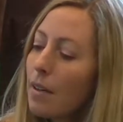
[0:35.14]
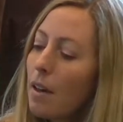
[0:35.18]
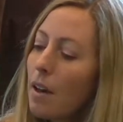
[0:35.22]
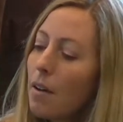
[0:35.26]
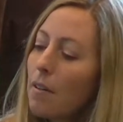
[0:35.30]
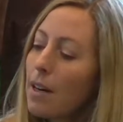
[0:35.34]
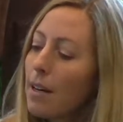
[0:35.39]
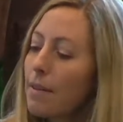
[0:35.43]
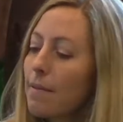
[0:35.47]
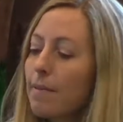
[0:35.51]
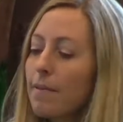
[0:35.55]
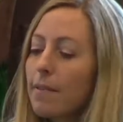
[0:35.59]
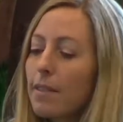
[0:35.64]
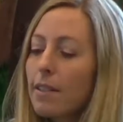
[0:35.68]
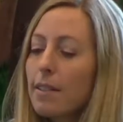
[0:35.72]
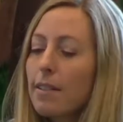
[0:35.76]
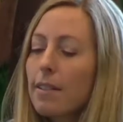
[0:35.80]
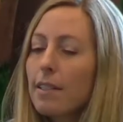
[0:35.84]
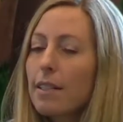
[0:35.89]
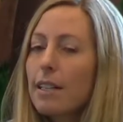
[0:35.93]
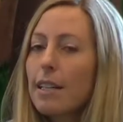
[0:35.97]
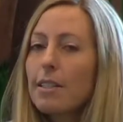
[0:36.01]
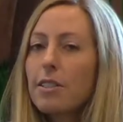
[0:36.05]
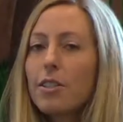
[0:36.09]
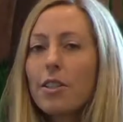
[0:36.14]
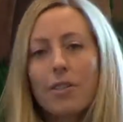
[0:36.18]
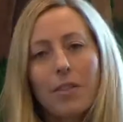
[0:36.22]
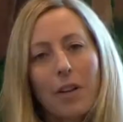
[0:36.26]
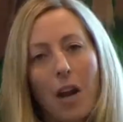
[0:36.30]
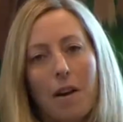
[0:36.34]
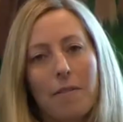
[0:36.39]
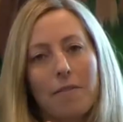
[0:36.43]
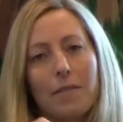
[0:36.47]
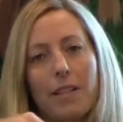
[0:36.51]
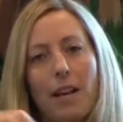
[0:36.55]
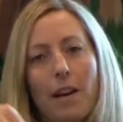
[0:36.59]
All right, get your
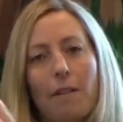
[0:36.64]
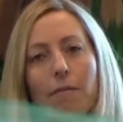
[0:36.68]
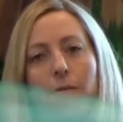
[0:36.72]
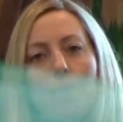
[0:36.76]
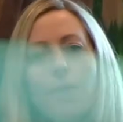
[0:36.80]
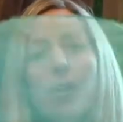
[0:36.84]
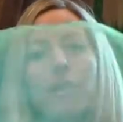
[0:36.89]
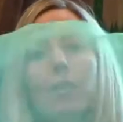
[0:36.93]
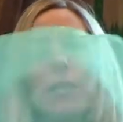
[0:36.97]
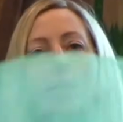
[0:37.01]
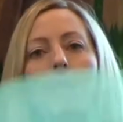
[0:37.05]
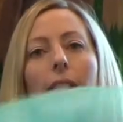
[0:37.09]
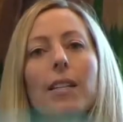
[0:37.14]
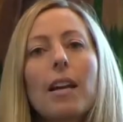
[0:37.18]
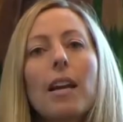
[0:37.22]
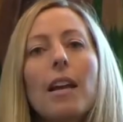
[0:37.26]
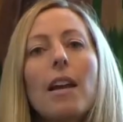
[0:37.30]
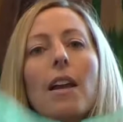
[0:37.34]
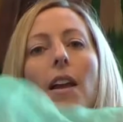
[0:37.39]
scarves out first.